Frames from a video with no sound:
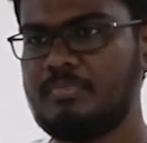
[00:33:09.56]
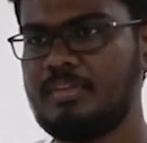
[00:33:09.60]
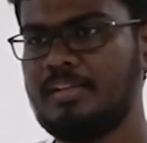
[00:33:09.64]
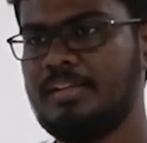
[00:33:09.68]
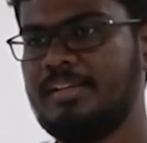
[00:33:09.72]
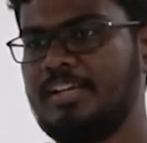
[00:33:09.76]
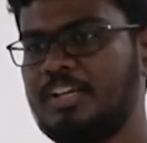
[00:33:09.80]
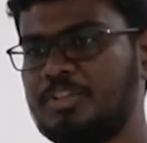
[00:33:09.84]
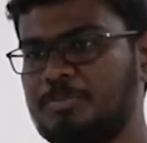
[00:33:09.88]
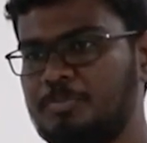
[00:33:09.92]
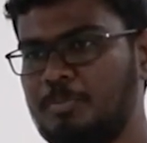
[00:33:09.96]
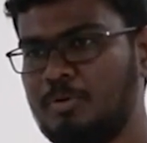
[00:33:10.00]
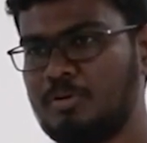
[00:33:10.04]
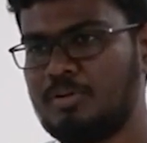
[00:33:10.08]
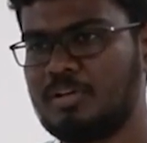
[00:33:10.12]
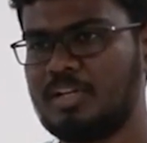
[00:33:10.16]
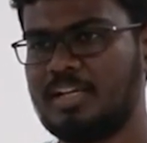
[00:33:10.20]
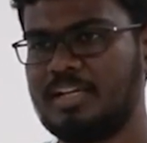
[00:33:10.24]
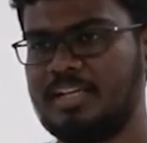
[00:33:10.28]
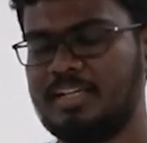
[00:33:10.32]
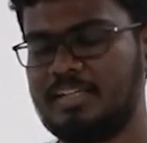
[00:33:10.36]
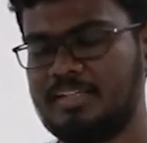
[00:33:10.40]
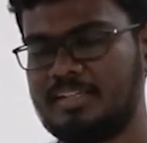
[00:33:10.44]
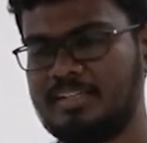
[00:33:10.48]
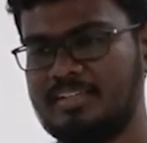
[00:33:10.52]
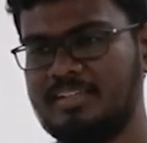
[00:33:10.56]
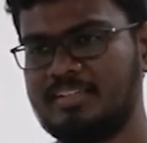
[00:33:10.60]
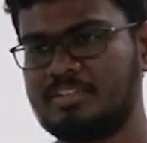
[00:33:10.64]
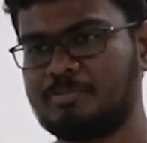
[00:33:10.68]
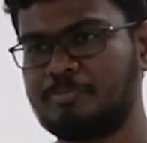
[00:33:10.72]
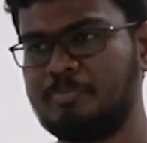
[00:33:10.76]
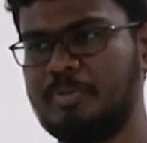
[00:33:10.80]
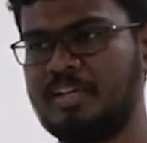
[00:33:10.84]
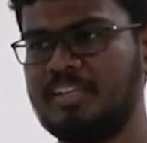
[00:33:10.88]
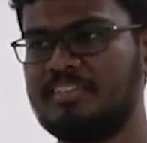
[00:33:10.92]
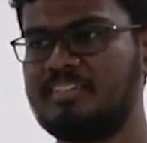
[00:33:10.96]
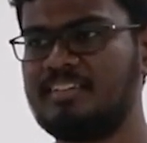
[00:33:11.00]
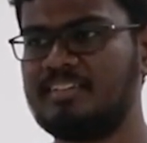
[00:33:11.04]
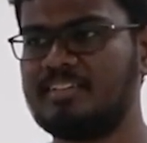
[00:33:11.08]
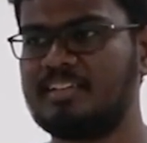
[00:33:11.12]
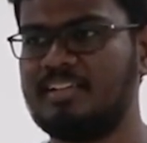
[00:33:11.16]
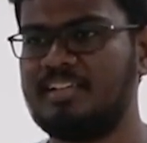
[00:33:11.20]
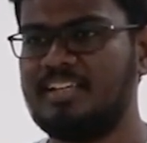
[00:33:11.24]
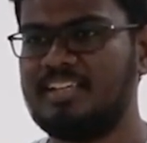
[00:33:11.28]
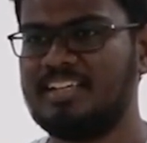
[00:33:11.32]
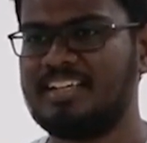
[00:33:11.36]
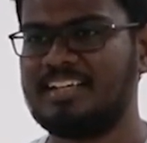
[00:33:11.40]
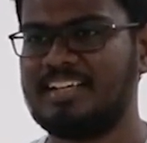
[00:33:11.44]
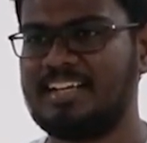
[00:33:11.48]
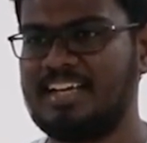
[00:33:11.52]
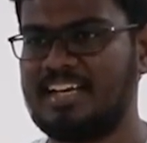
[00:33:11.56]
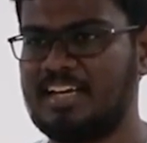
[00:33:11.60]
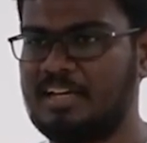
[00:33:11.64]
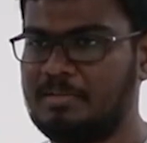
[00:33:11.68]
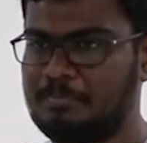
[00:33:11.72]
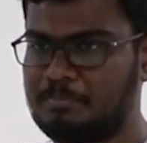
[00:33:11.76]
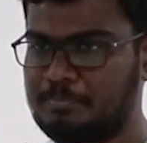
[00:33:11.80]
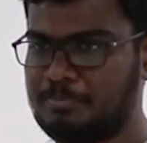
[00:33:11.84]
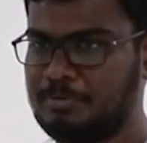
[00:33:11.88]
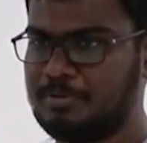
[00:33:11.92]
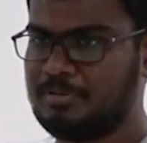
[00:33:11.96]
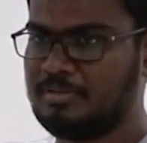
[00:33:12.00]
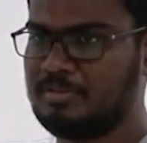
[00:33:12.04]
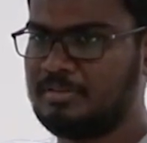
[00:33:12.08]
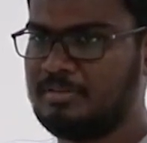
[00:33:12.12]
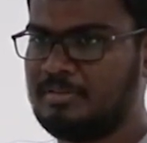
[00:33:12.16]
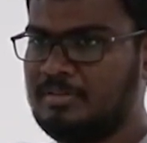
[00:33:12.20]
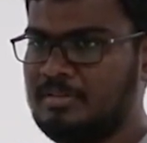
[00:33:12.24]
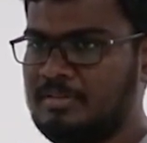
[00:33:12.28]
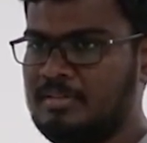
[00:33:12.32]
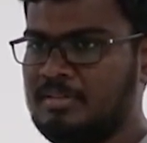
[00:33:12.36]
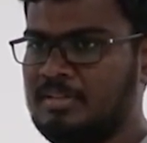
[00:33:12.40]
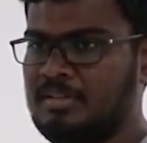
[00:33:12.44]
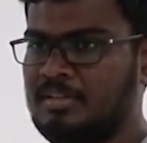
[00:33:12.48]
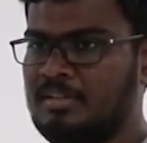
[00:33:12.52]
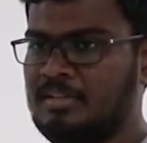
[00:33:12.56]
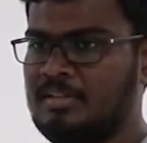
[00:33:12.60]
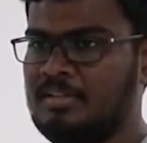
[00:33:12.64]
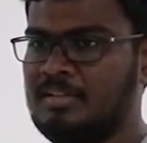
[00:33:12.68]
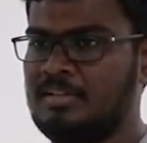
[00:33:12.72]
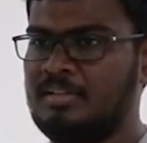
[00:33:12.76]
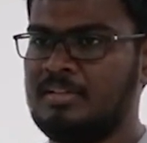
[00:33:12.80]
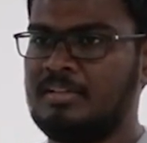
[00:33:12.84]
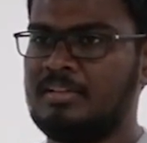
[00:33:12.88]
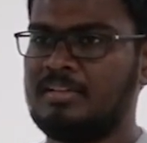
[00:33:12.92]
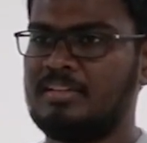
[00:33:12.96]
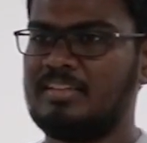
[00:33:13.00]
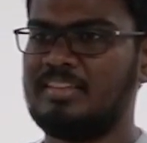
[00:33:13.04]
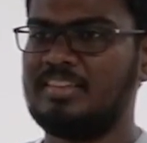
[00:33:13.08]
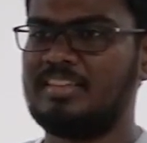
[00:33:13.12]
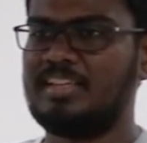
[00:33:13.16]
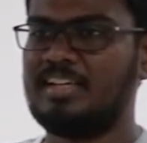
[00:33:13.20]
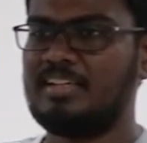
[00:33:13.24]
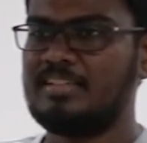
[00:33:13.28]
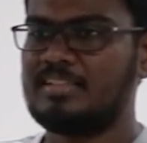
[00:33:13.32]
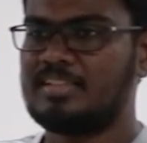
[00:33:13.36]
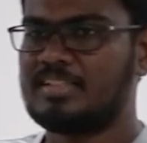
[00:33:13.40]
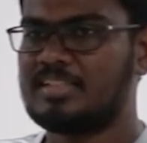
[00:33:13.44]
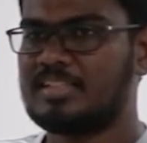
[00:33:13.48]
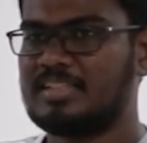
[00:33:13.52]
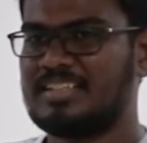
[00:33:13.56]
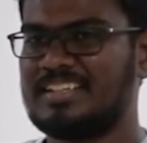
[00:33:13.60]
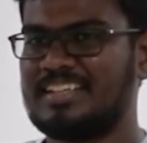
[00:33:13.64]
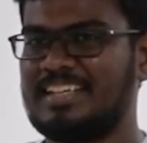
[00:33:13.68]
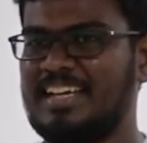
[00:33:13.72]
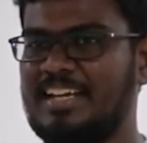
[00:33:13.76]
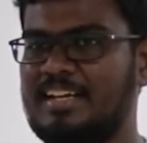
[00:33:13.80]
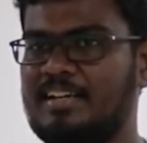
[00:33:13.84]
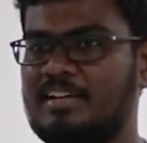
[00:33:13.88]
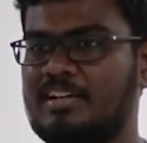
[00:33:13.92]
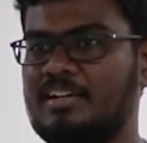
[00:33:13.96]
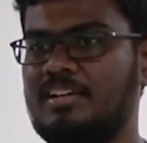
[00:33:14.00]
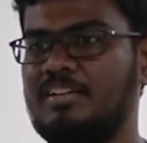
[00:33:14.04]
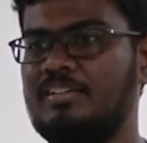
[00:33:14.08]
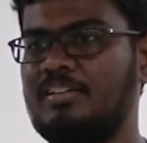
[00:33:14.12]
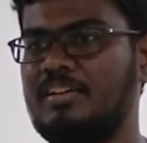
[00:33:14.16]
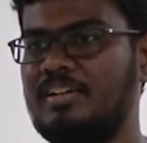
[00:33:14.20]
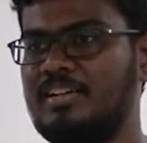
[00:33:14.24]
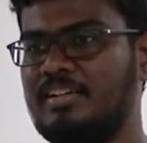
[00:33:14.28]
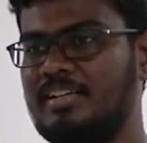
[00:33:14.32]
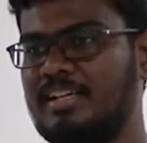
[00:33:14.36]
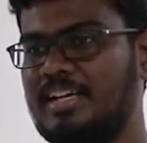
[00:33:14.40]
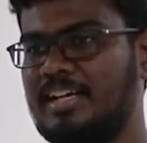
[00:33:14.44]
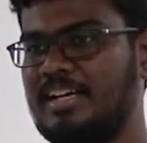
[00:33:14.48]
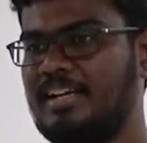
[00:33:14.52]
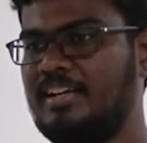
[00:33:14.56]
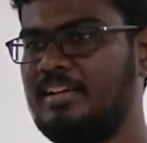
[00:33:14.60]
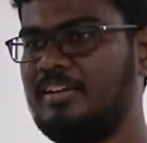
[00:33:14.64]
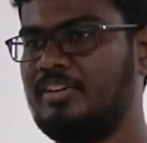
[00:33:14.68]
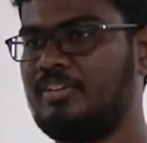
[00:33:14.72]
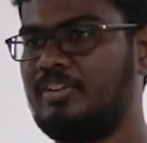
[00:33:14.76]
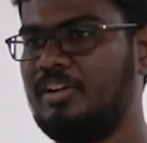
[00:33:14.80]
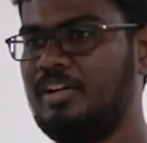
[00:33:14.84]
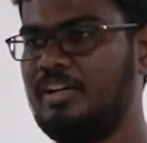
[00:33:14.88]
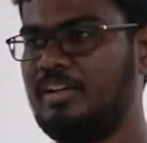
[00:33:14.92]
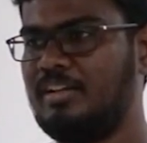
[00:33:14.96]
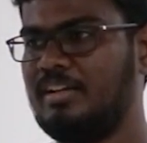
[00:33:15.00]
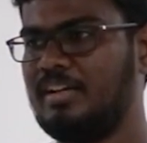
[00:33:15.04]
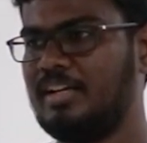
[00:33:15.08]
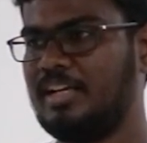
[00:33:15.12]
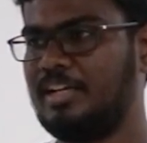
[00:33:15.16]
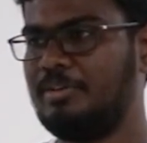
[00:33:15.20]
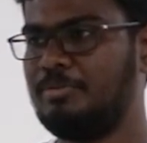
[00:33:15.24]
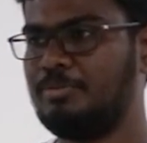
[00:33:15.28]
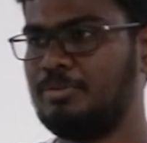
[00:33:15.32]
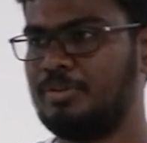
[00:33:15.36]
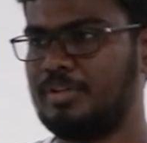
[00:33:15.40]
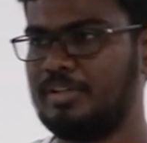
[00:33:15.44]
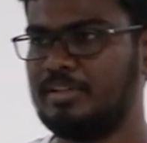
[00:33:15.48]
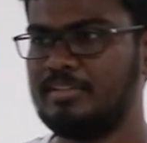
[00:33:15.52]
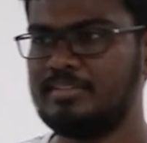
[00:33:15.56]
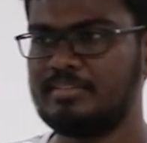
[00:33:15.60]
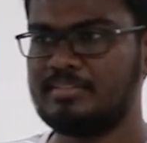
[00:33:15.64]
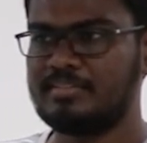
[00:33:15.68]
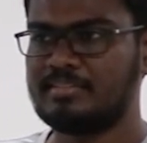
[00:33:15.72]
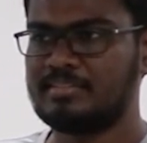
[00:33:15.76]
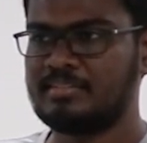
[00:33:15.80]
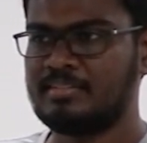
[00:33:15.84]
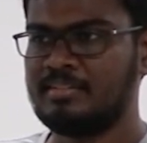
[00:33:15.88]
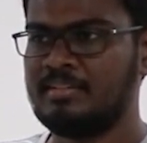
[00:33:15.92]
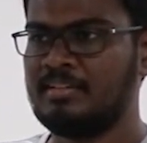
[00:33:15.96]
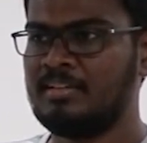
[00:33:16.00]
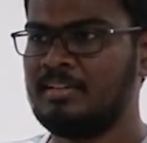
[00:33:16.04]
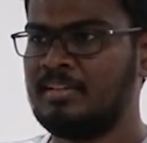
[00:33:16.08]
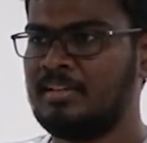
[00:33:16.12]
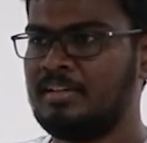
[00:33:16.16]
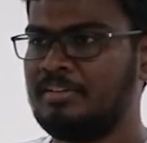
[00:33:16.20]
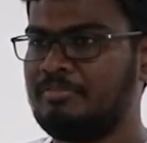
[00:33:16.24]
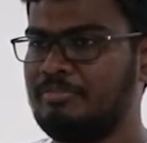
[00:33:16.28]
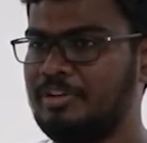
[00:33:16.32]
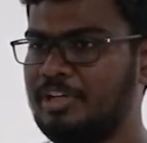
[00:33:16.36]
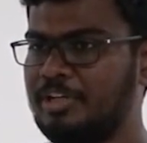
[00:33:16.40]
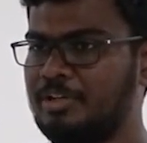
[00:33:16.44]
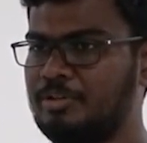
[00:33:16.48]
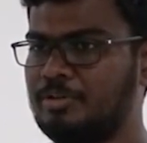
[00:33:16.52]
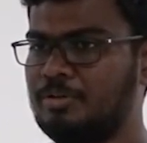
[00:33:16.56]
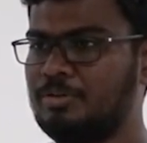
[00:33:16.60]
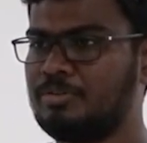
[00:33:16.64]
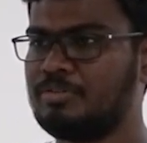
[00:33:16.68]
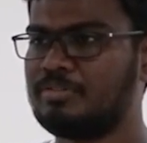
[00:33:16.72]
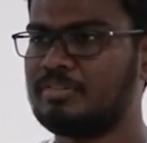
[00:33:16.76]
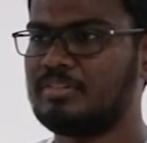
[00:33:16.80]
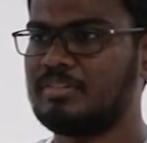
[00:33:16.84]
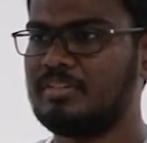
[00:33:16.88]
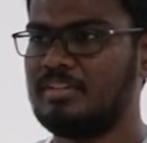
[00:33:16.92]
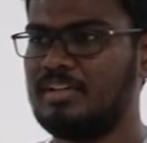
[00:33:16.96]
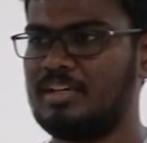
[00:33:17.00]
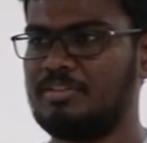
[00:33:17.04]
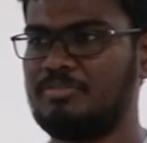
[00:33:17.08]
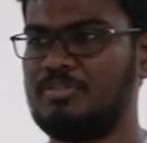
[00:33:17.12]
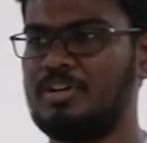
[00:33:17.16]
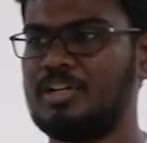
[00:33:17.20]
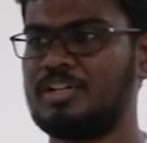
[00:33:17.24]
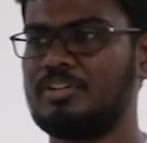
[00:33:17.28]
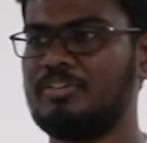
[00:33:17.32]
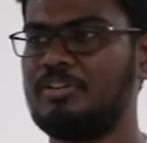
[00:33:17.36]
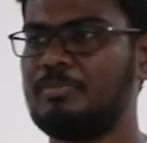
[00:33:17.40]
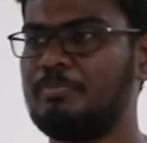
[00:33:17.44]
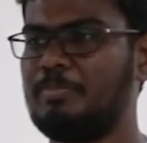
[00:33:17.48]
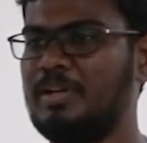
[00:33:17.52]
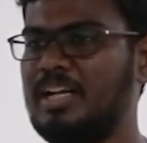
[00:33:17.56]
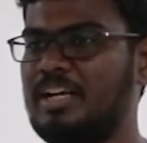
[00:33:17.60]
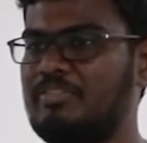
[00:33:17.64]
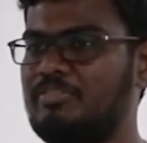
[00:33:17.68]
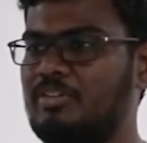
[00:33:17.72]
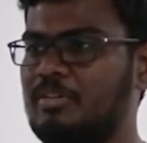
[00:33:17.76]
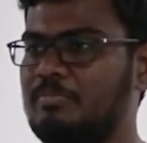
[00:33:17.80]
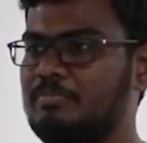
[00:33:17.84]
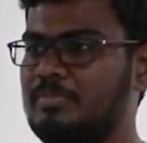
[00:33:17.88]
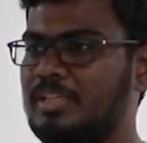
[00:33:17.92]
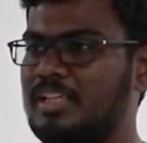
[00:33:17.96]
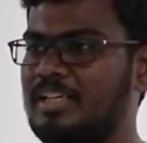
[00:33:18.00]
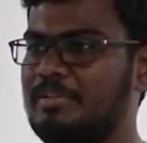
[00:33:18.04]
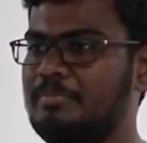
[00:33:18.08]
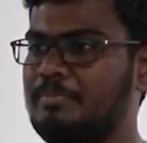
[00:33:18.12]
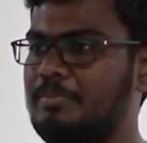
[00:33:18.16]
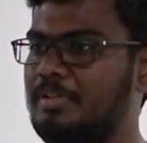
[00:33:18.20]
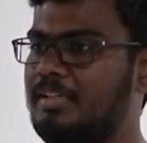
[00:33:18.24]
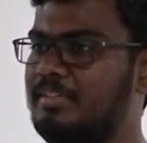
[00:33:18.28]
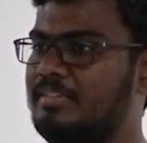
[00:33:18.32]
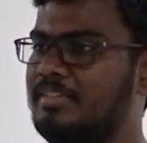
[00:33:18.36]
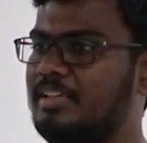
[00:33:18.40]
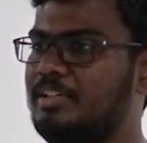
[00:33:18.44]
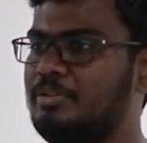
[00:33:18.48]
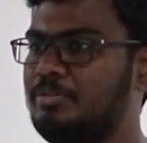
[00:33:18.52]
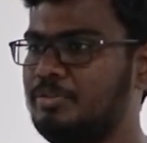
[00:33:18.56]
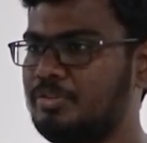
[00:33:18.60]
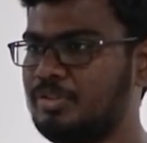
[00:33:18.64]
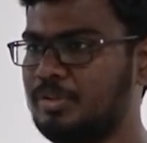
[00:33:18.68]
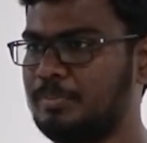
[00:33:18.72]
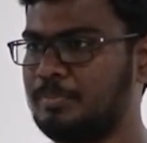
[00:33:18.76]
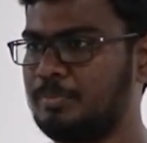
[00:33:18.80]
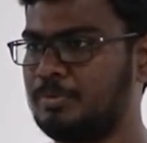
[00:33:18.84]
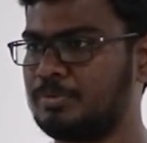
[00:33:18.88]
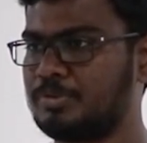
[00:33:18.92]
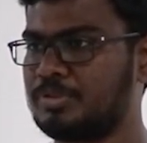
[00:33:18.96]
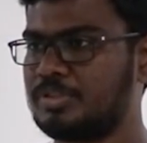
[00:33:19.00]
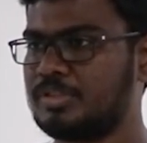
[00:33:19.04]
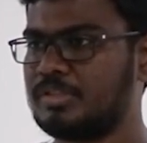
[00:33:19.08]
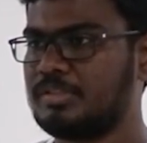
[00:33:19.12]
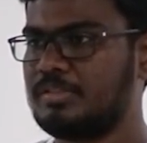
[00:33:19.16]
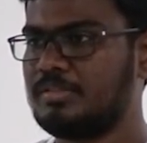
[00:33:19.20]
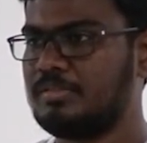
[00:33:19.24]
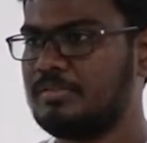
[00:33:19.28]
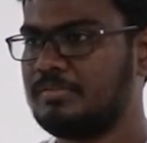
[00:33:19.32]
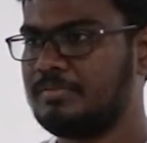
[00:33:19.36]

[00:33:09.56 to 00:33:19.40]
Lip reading: Expo Client is basically an app that can run on Android, iOS, Windows, or whatever platform they decide to support.